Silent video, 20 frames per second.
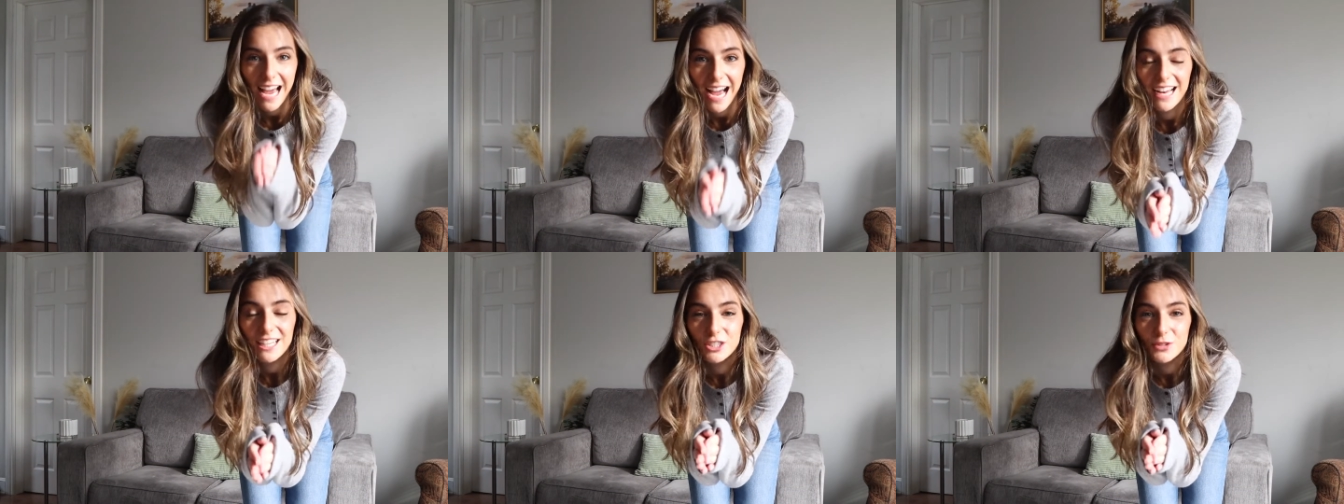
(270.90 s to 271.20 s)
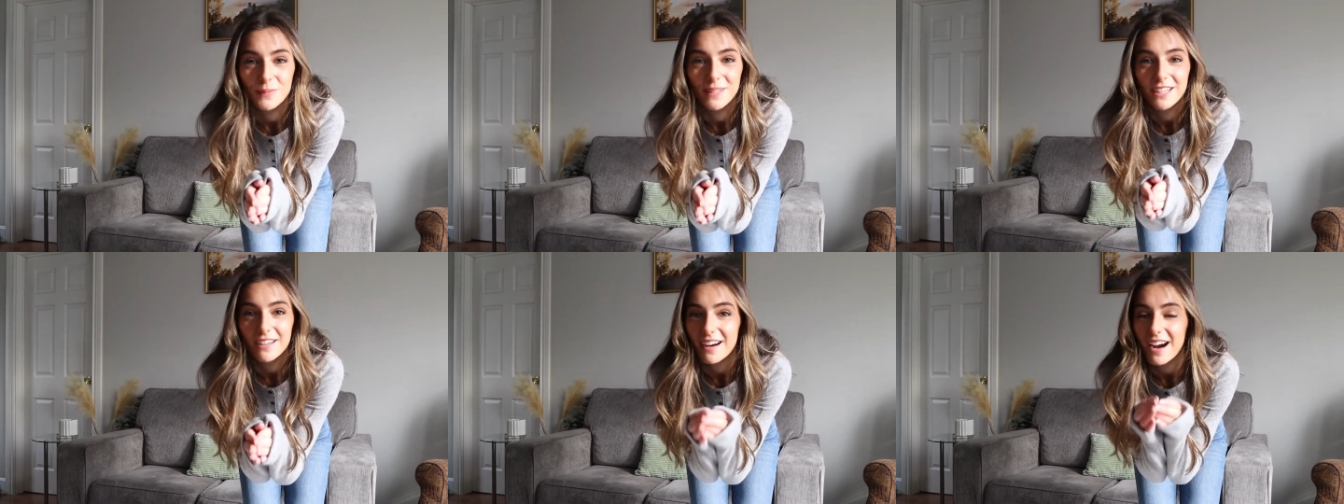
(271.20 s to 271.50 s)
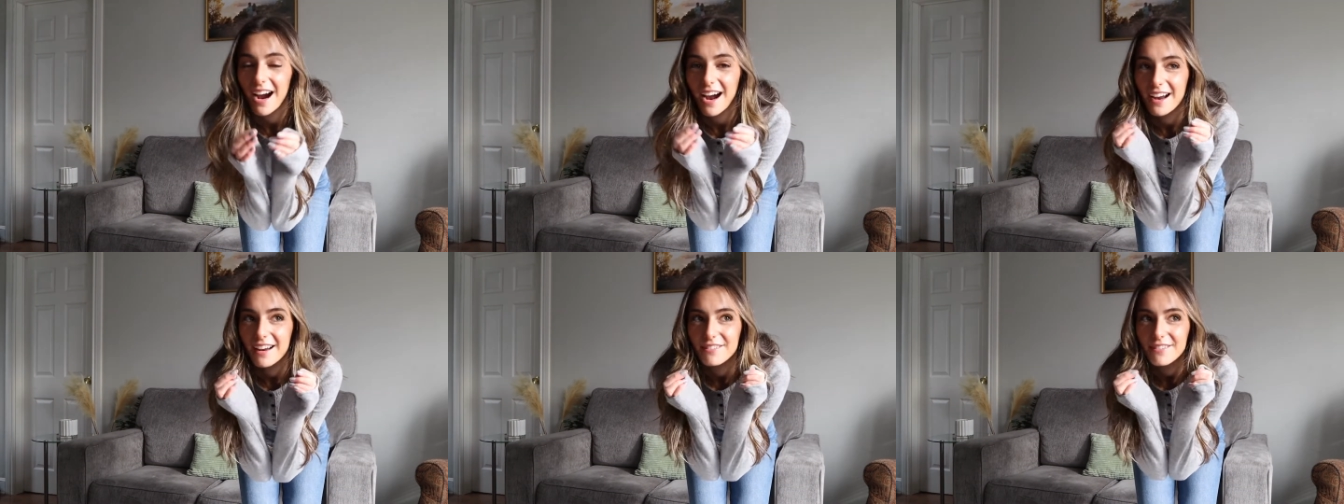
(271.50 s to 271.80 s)
cashmere
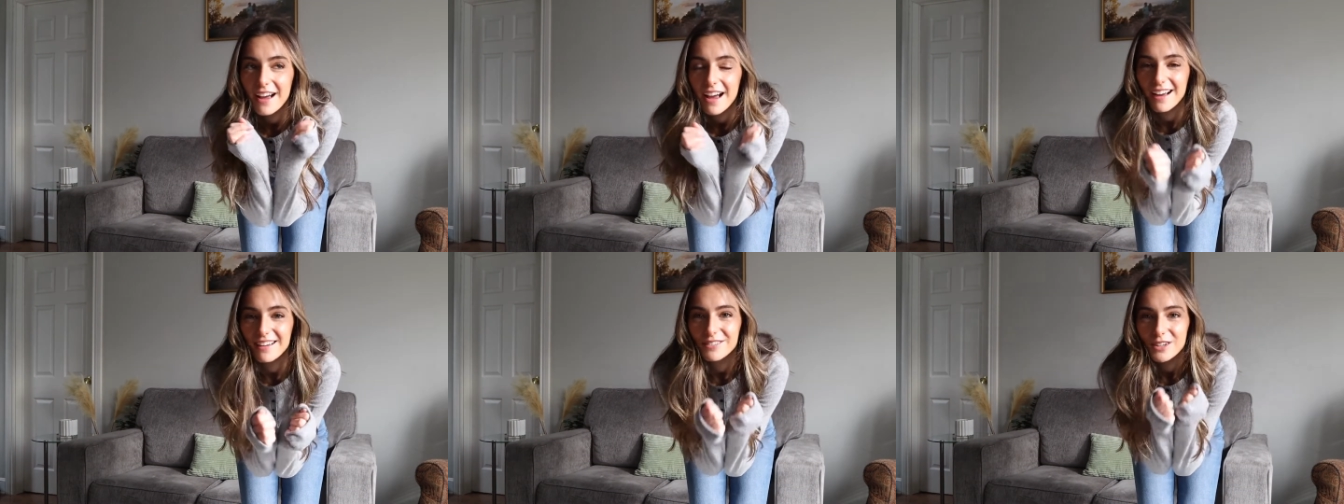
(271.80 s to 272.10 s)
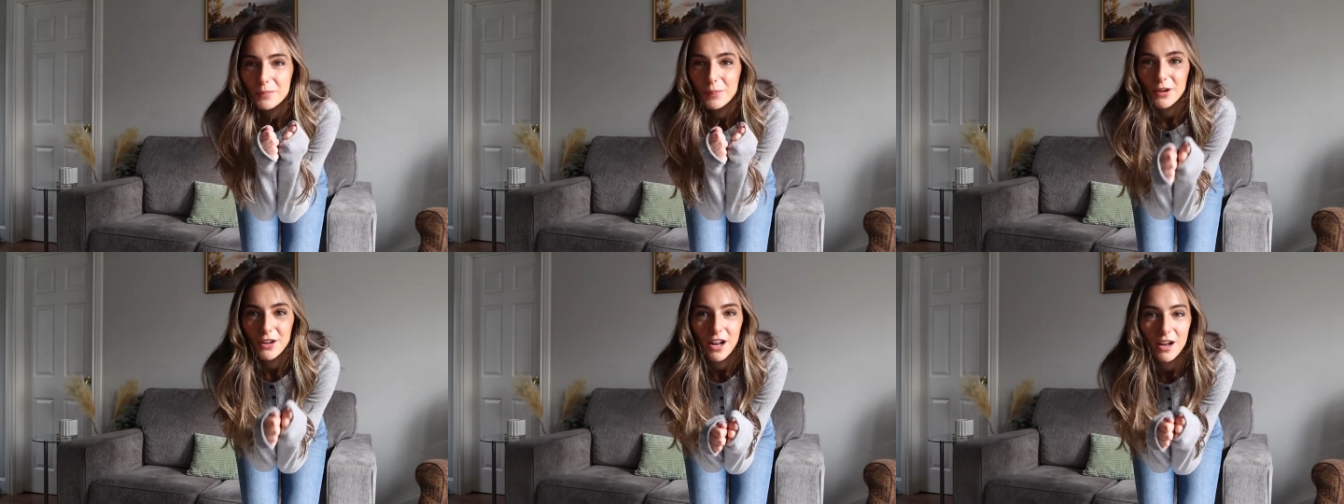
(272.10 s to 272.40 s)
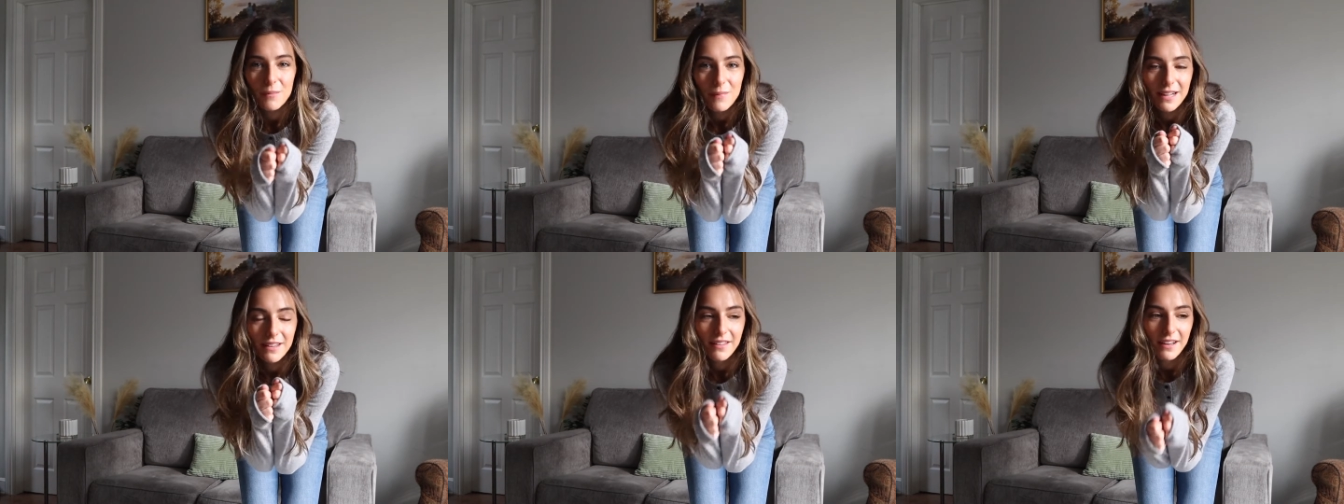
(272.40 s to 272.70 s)
I have ever put
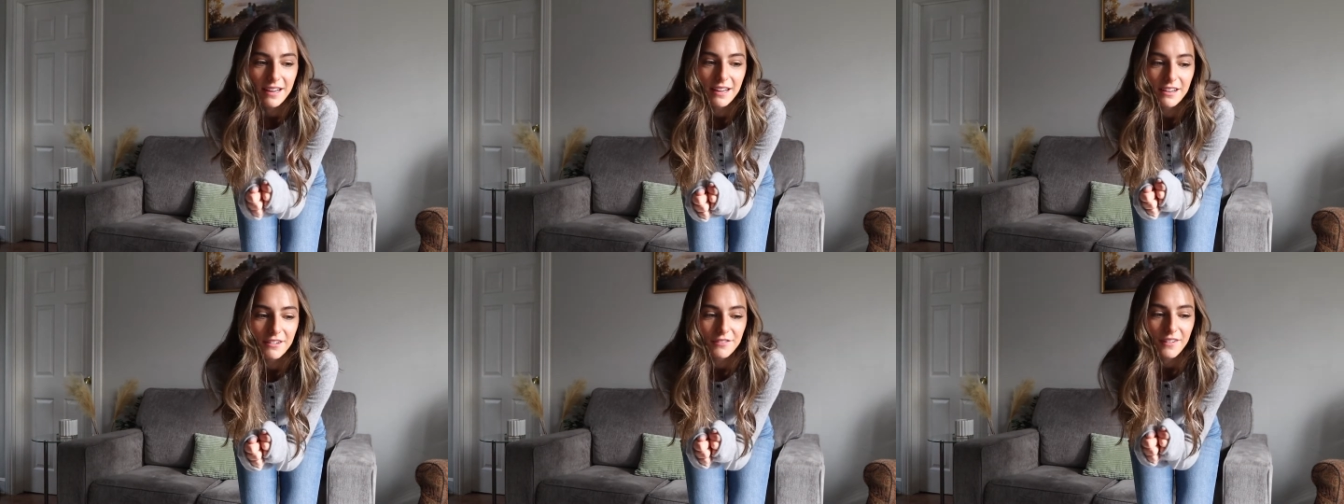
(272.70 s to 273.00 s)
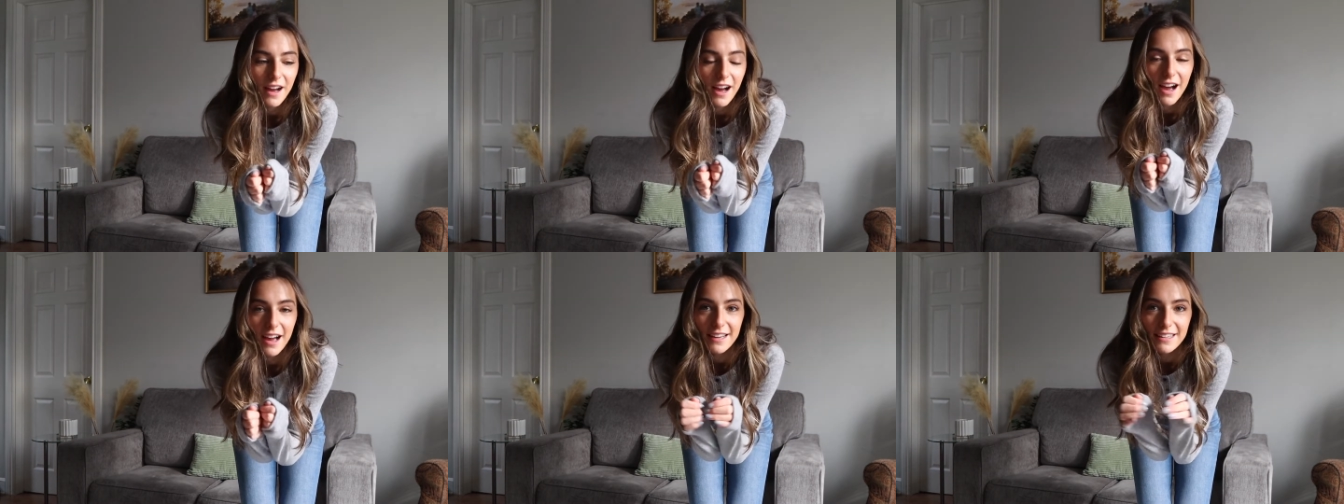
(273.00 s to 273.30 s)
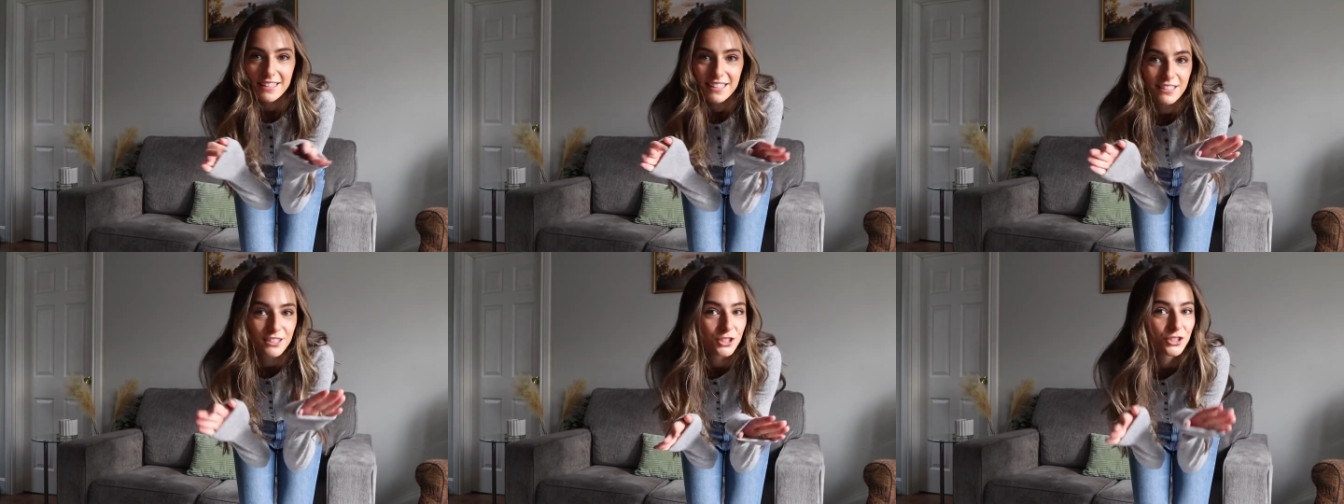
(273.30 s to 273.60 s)
on my life. I
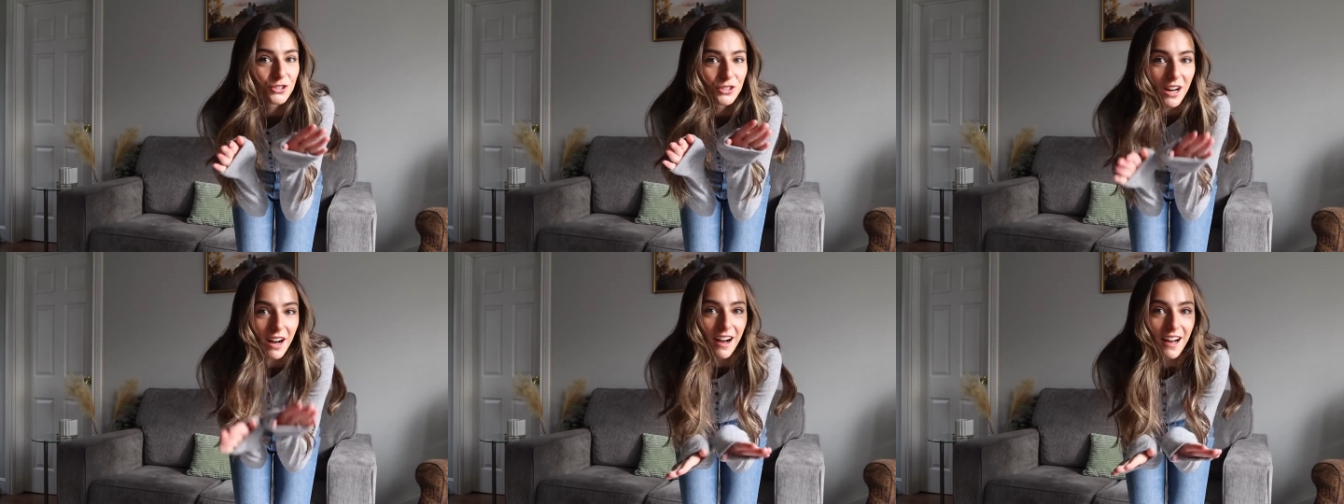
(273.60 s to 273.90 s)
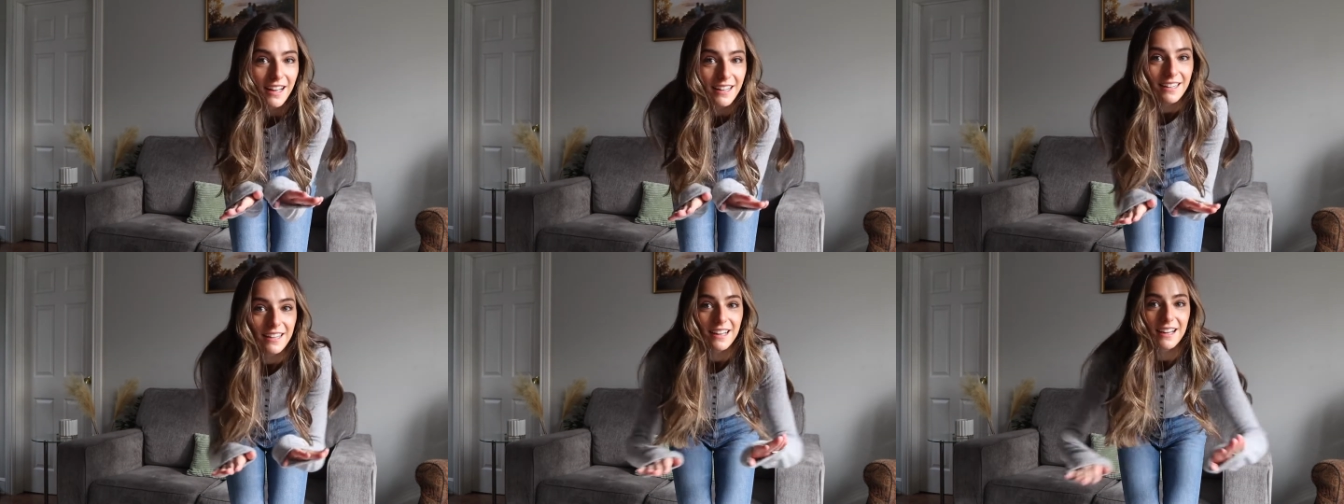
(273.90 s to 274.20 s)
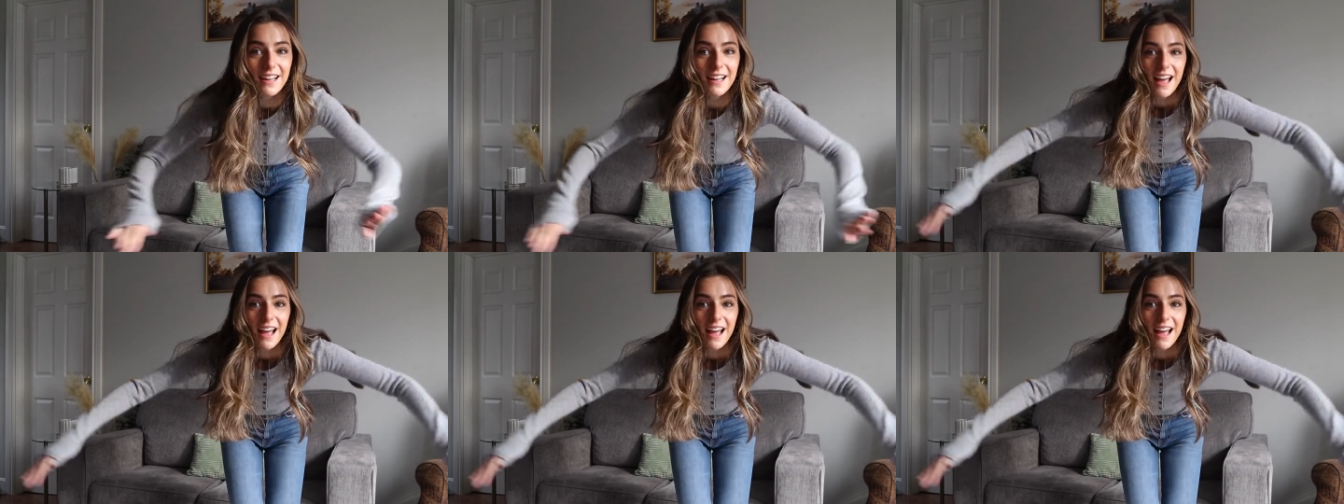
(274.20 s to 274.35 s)
kid you not.